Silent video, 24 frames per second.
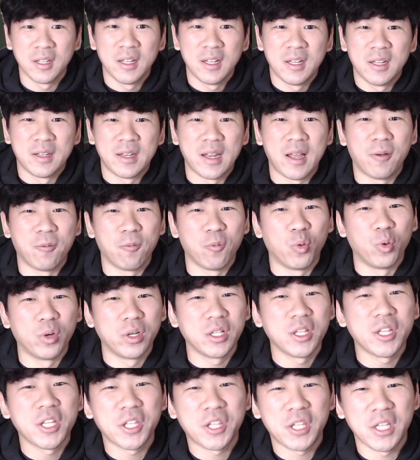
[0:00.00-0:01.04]
Now,
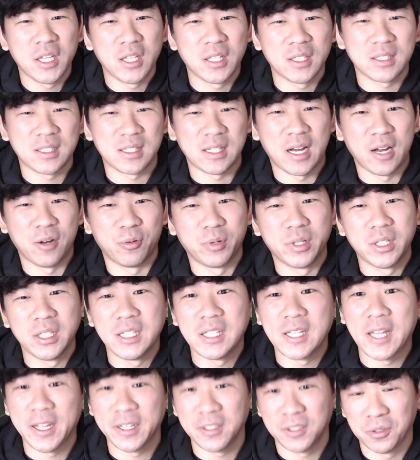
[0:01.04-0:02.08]
one of the things that I really
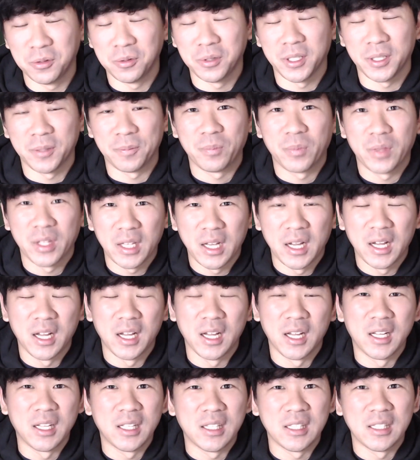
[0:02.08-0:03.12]
like doing
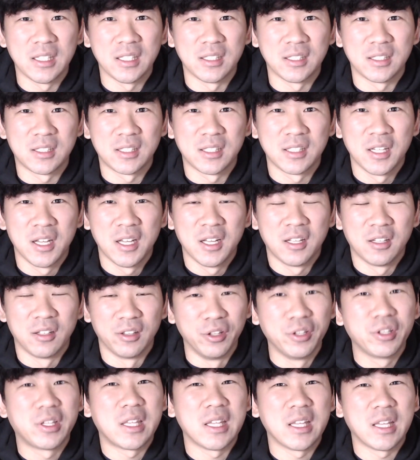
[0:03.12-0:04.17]
is
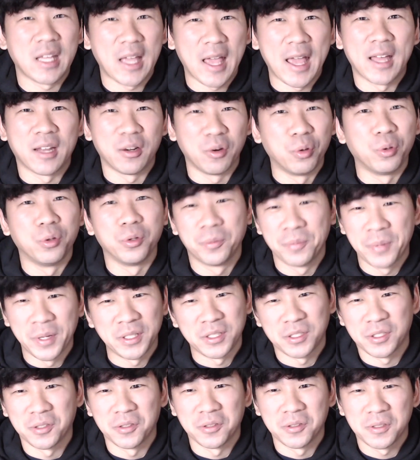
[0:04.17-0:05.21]
looking at old
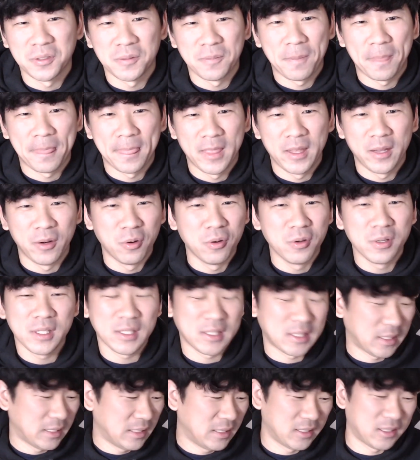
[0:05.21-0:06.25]
pictures. It
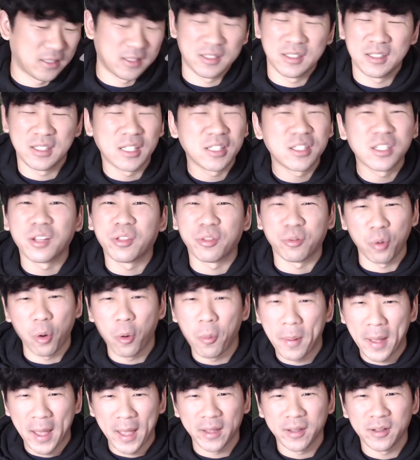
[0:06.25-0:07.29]
always is such a
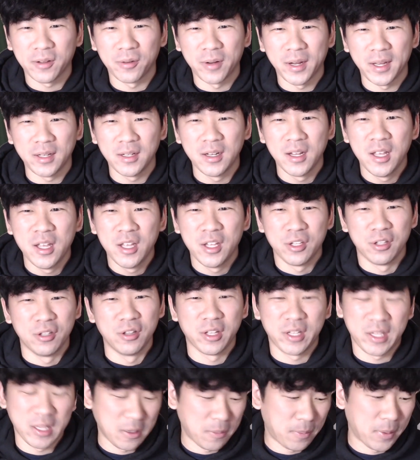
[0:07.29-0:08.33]
throwback, right? You
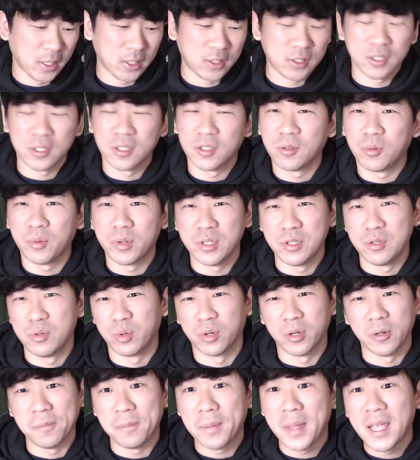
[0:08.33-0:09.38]
look at a picture when you
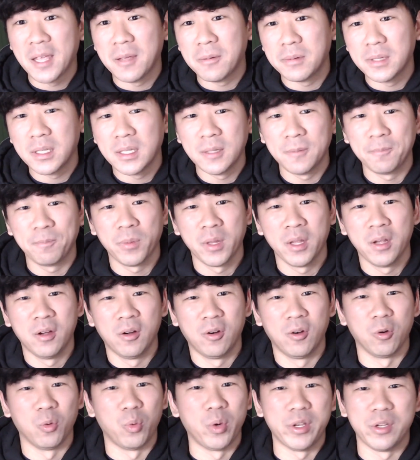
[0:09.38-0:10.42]
were a baby,
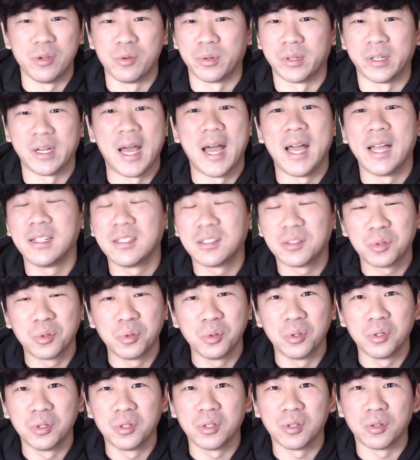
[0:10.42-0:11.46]
or when you were in high
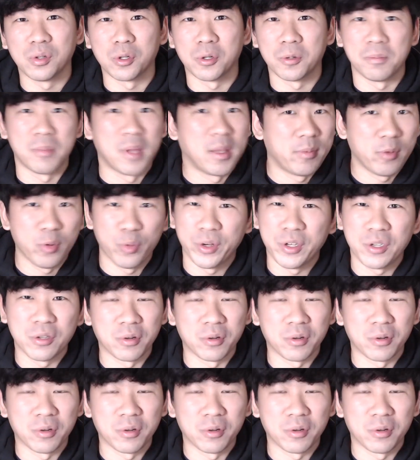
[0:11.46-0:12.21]
school, or maybe when you're